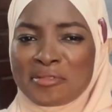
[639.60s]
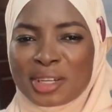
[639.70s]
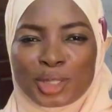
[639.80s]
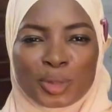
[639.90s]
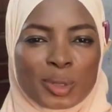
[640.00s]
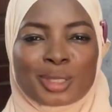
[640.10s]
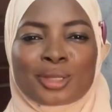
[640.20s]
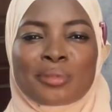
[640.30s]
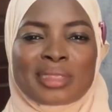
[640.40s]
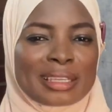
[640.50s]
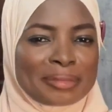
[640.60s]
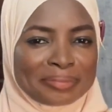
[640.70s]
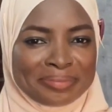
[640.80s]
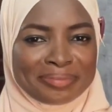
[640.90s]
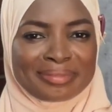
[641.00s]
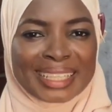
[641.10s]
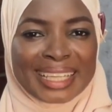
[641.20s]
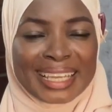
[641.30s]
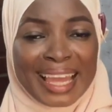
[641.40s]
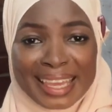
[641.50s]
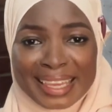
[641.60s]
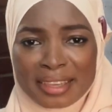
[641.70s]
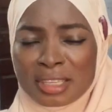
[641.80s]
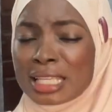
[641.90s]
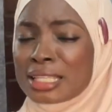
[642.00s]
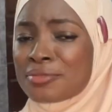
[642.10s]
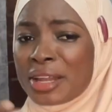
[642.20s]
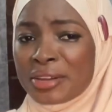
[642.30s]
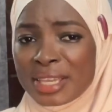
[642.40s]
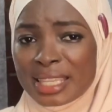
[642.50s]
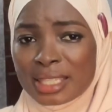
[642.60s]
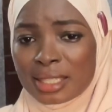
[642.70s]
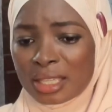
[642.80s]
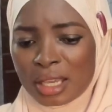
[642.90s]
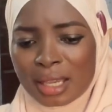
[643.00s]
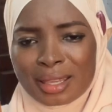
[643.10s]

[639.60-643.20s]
Very sweet something. Like it's very easy.